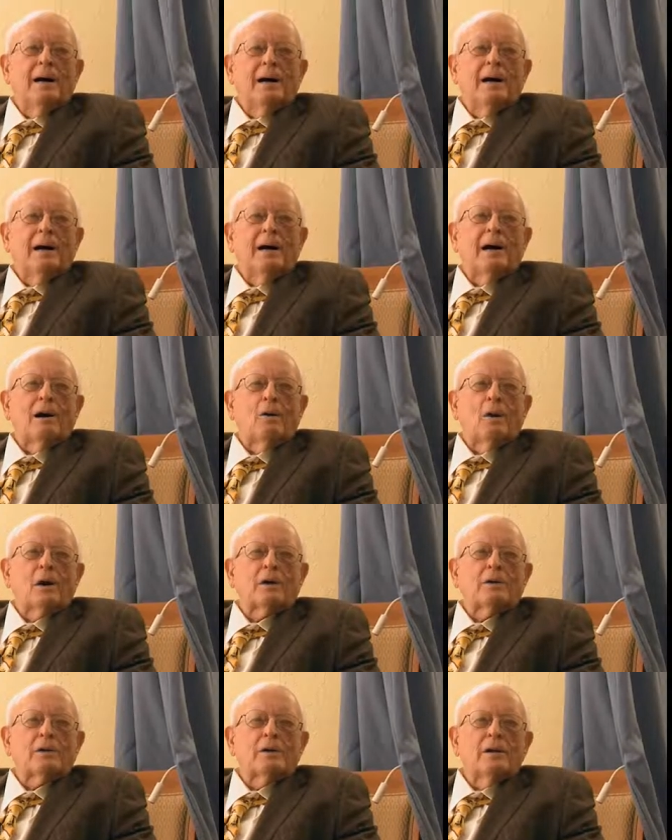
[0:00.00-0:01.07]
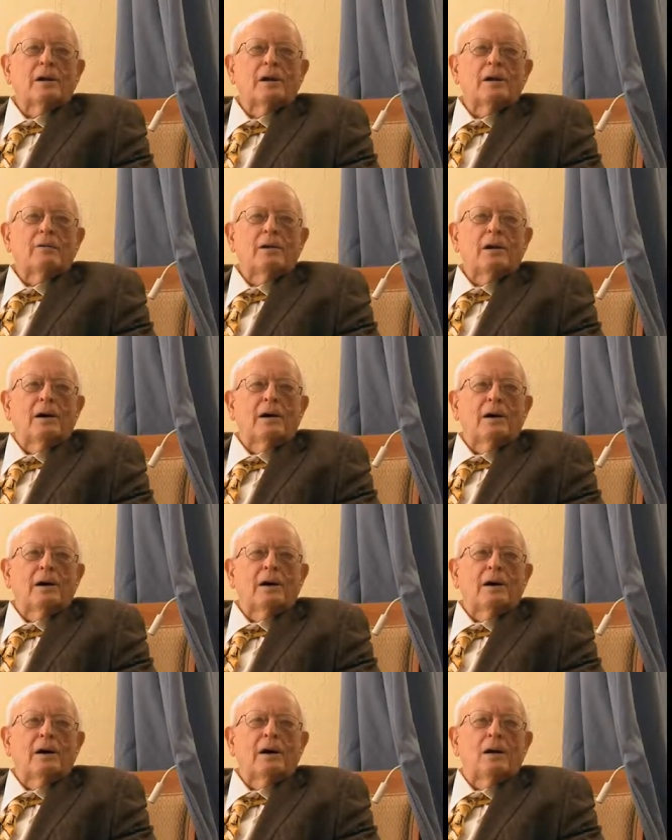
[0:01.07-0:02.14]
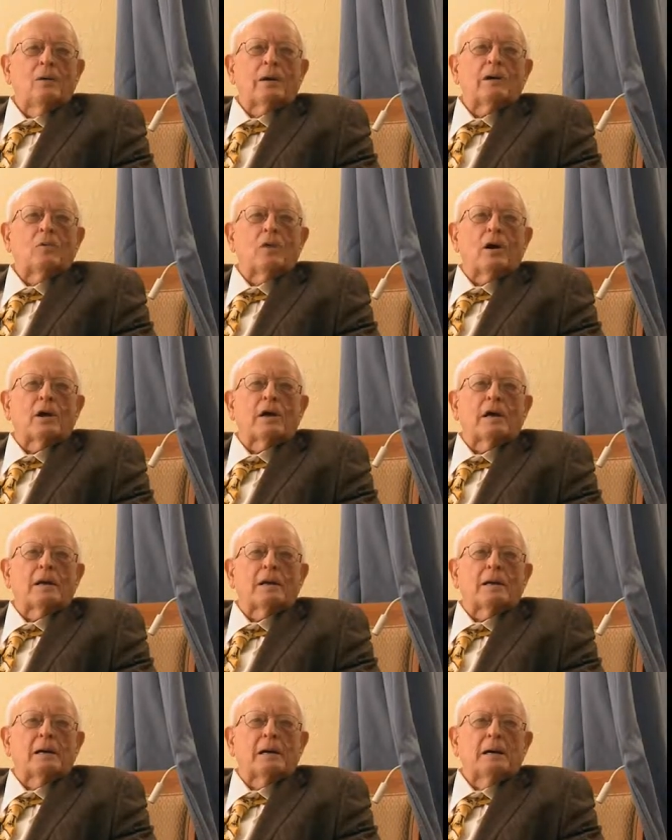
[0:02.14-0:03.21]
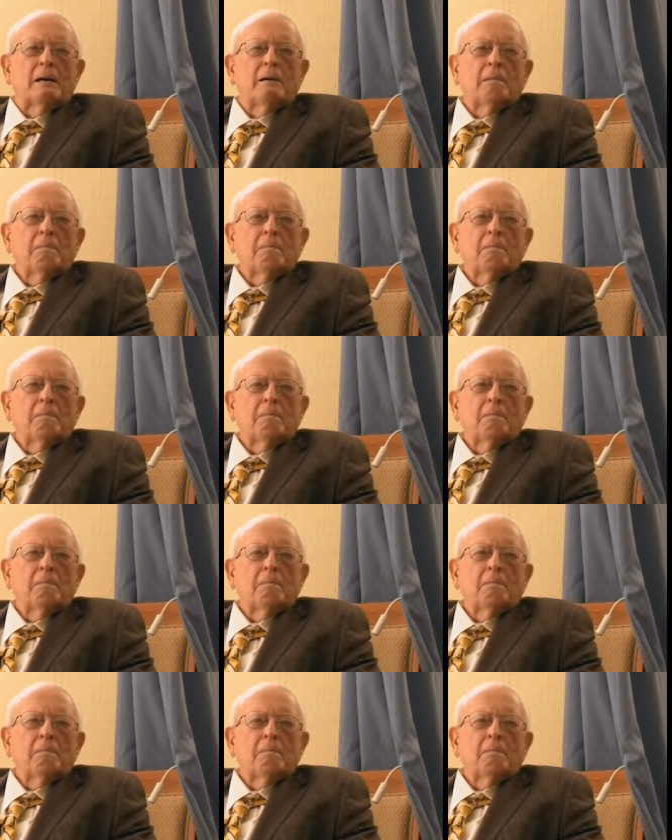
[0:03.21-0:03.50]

I went to work at